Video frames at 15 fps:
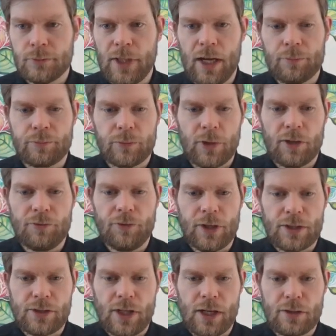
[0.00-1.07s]
yeah, I've
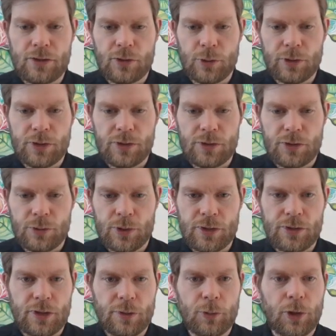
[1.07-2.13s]
fixed that so it doesn't do
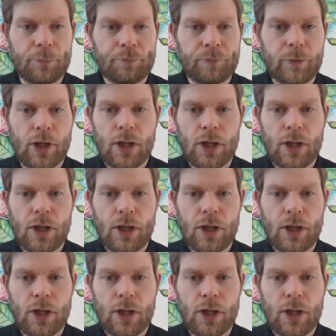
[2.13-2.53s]
this anymore.